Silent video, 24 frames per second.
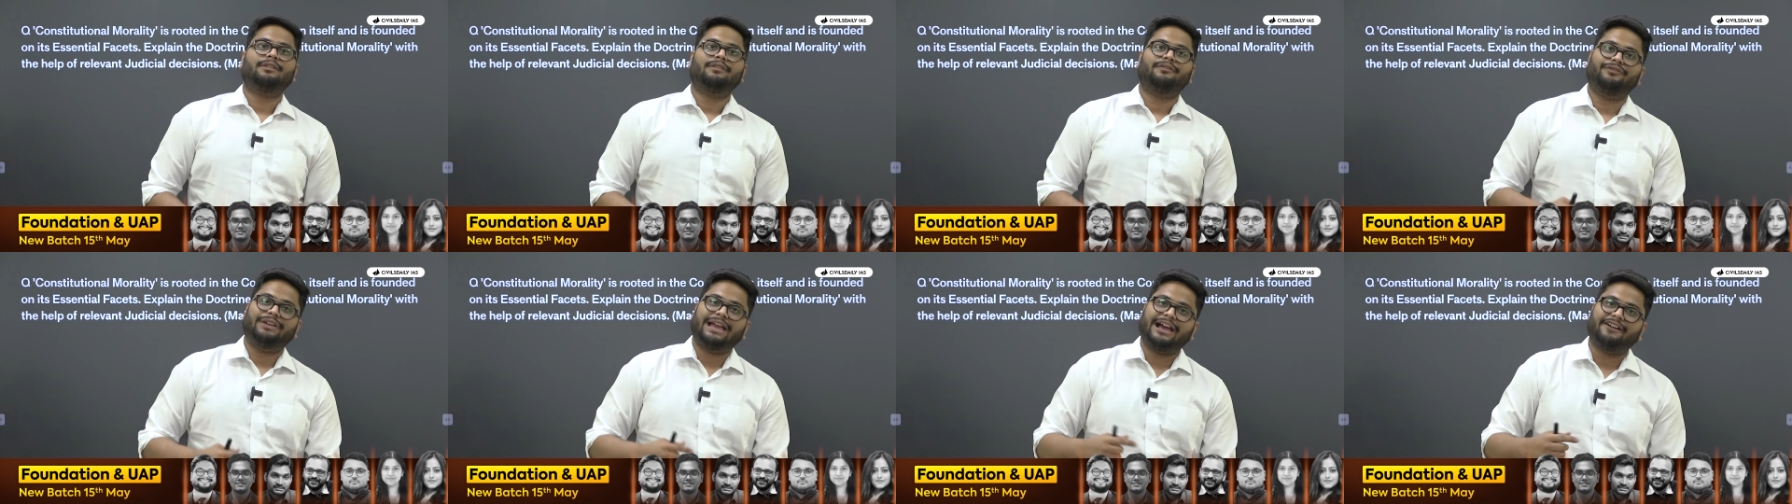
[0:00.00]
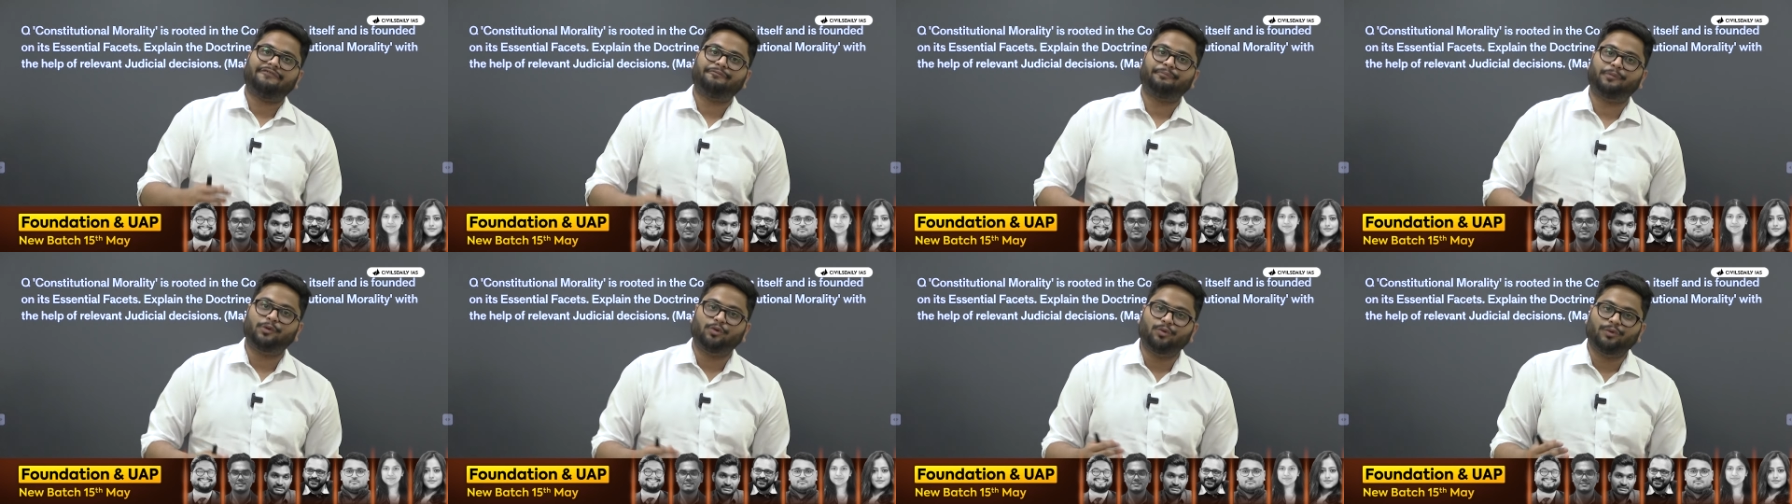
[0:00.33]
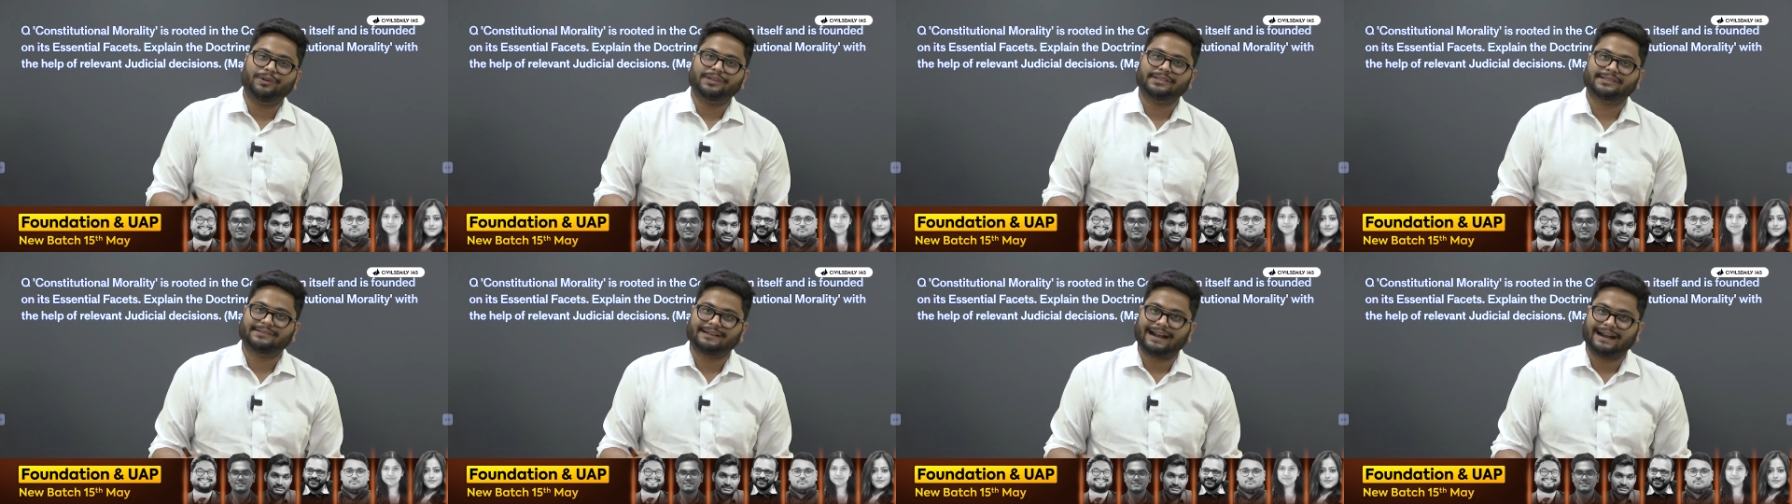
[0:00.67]
we have
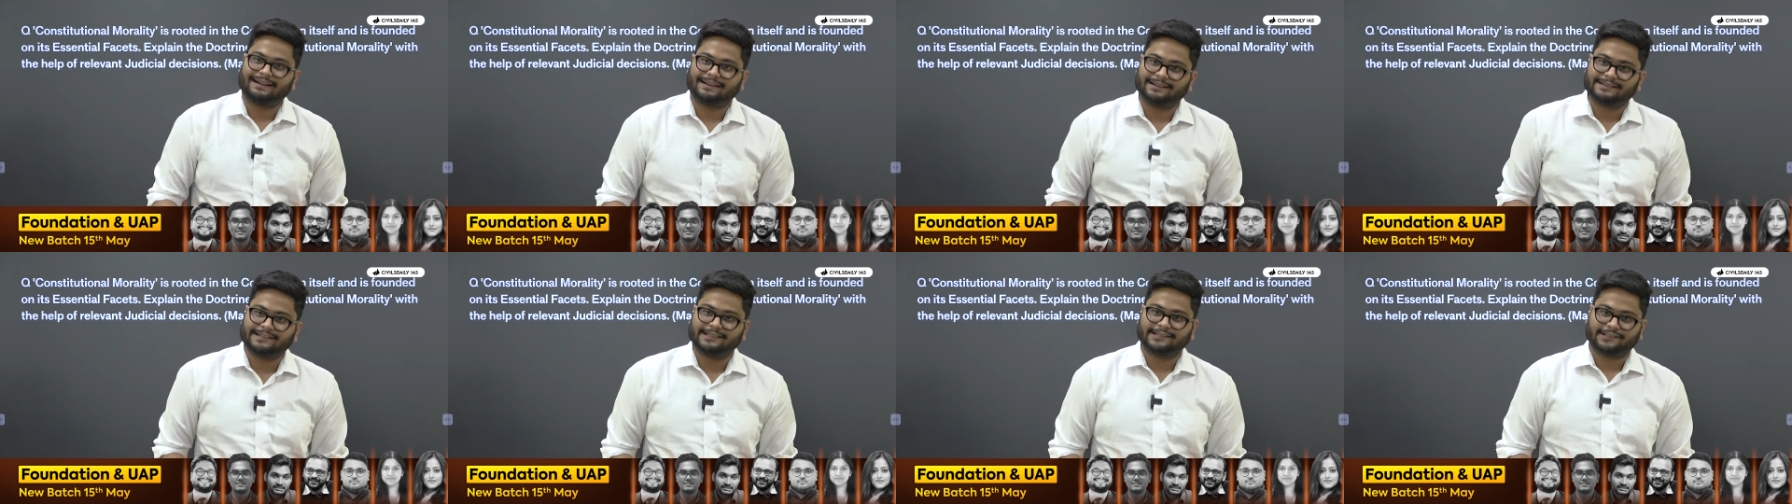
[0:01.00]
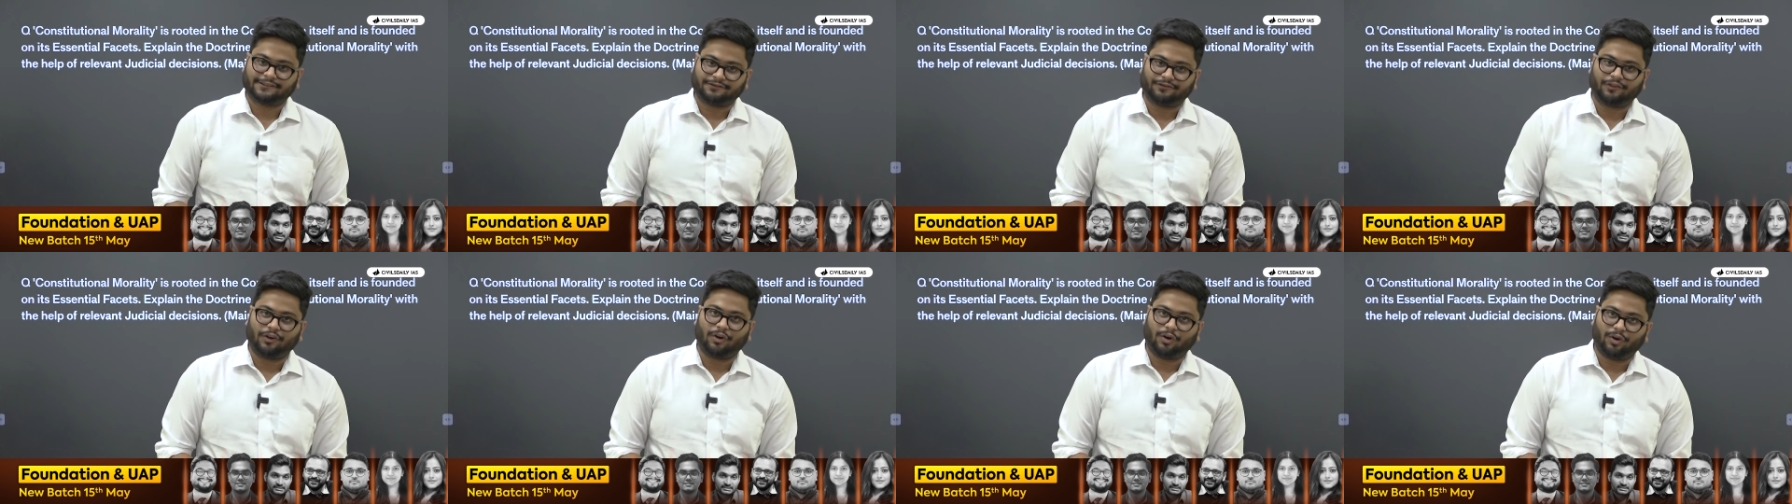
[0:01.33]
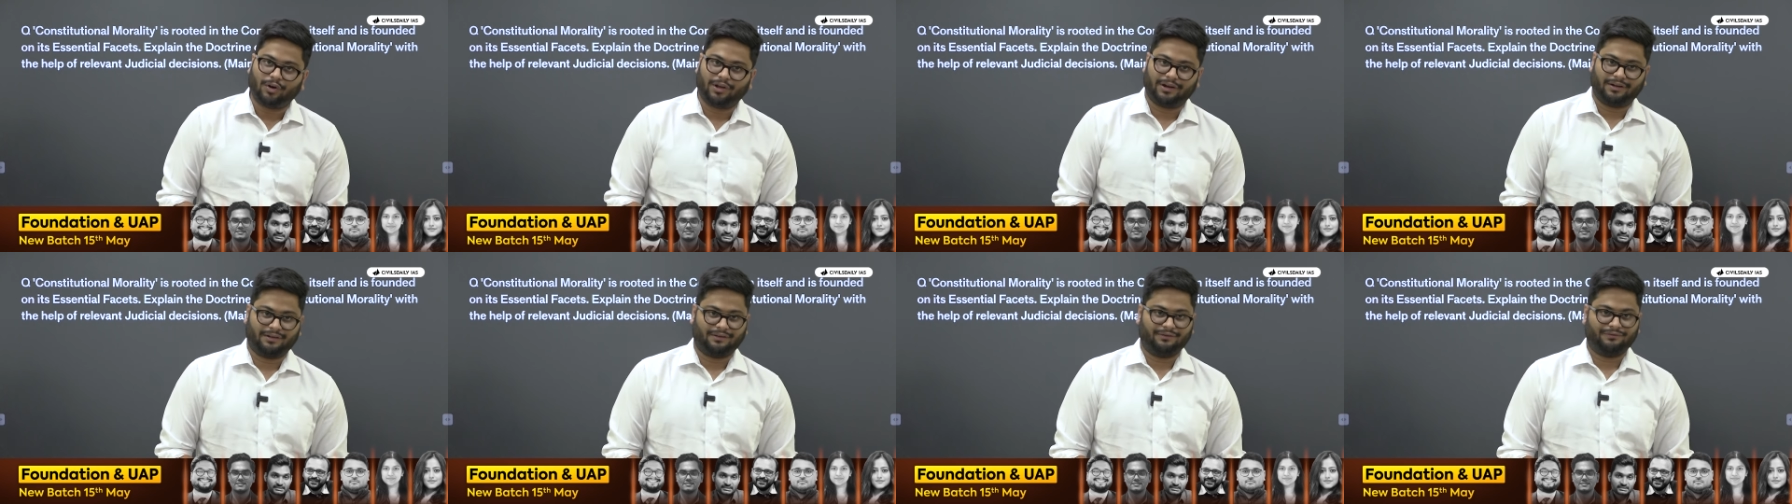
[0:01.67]
proven strategies
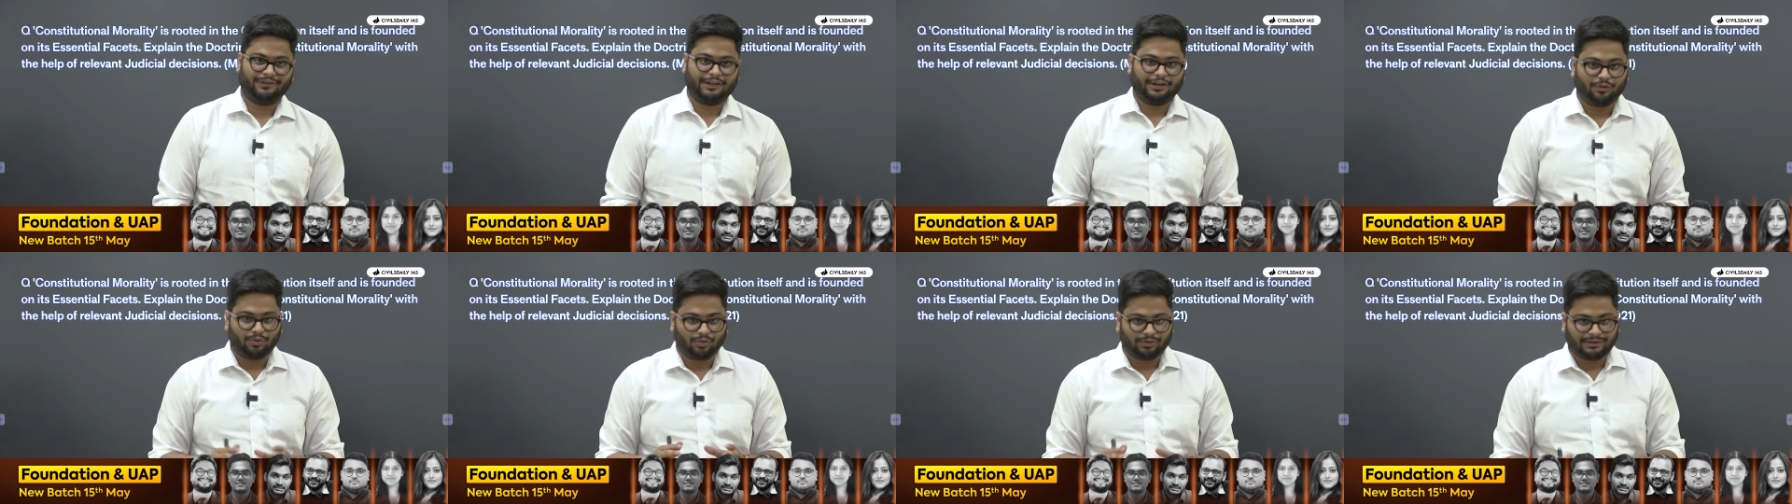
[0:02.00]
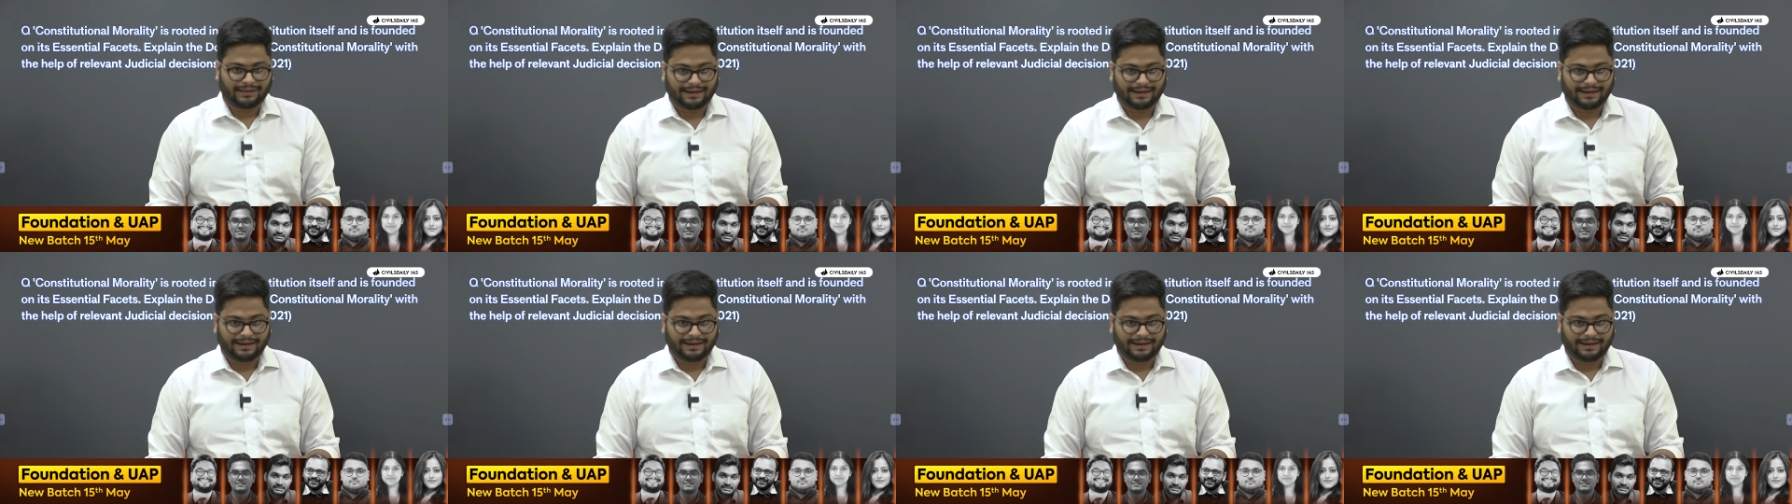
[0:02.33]
for, we know